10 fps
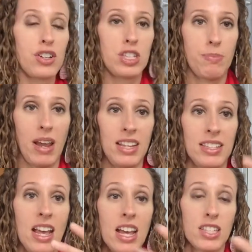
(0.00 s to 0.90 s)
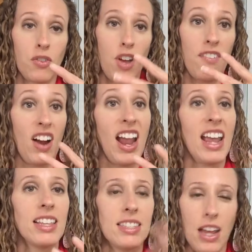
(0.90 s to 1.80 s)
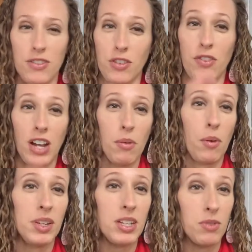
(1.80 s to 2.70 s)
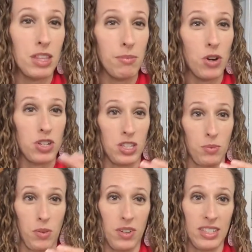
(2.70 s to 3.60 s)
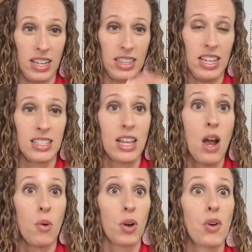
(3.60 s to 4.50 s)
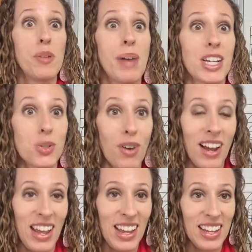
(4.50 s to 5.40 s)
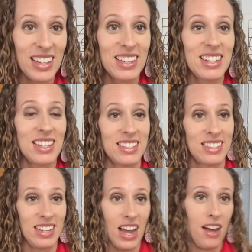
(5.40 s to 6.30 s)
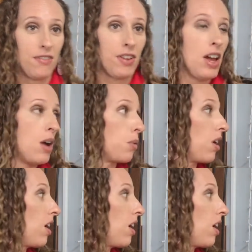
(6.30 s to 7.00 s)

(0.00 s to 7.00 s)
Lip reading: space. So if we have our hand staff, so forget what we did with the motions where it was like this. We're going back to our hand staff, where our